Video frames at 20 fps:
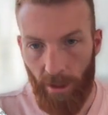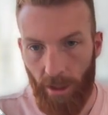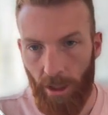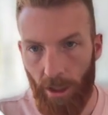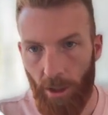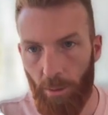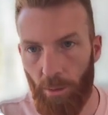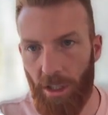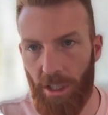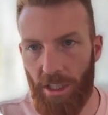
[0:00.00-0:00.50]

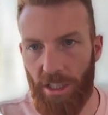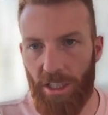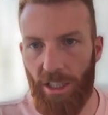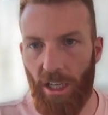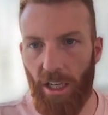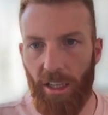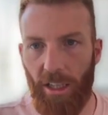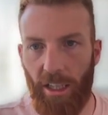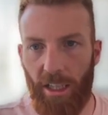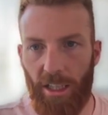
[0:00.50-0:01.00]
Please
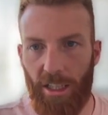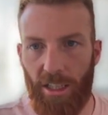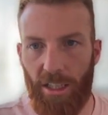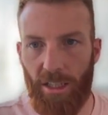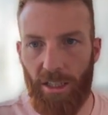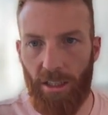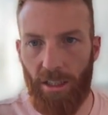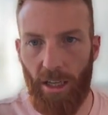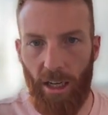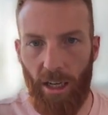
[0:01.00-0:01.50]
sign
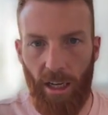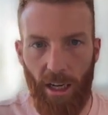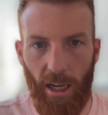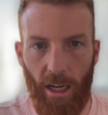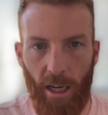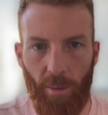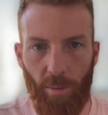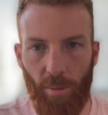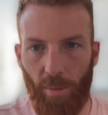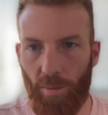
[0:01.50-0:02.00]
this.
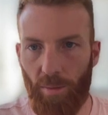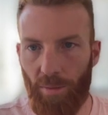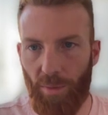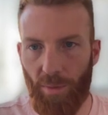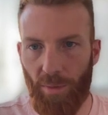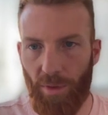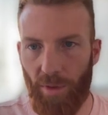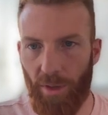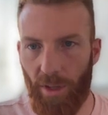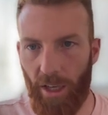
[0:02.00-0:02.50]

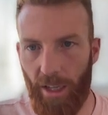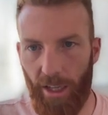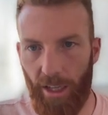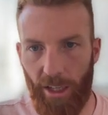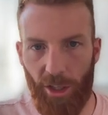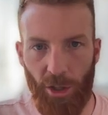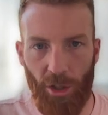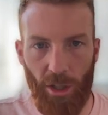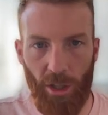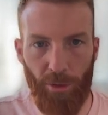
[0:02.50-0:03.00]
And then
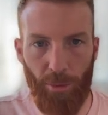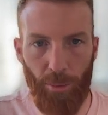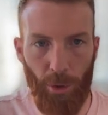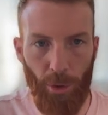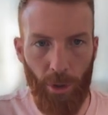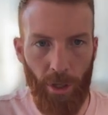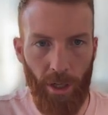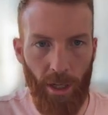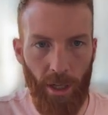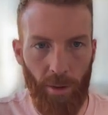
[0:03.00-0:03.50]
you can even
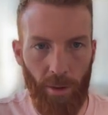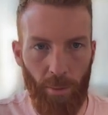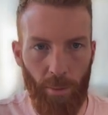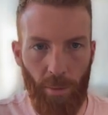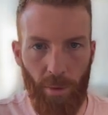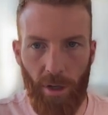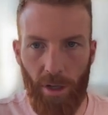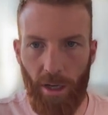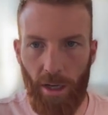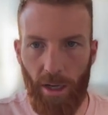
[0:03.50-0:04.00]
put
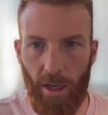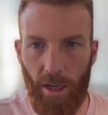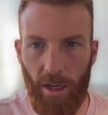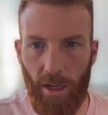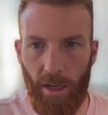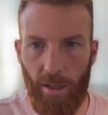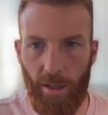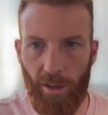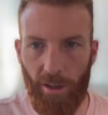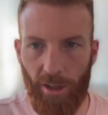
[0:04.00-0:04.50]

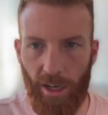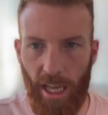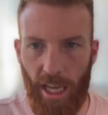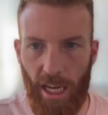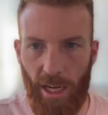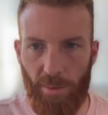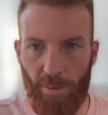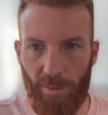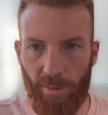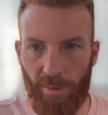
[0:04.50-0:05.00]
their
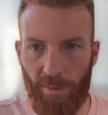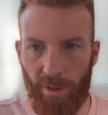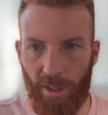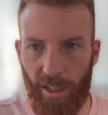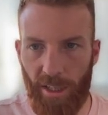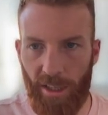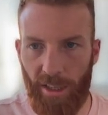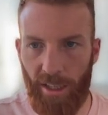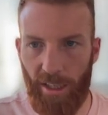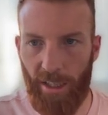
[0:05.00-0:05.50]
name
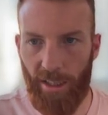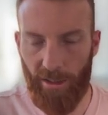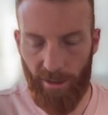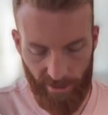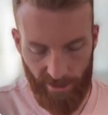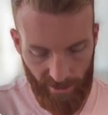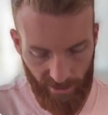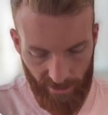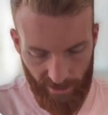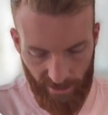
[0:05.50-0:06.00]
in there.
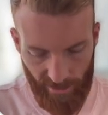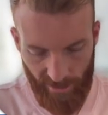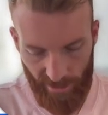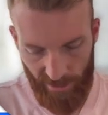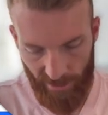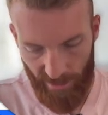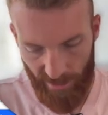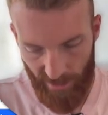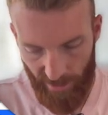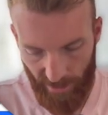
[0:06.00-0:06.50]

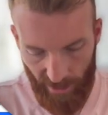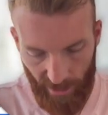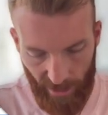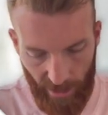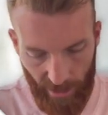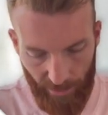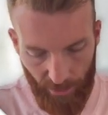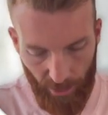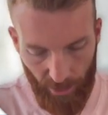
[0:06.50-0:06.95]
I'm not going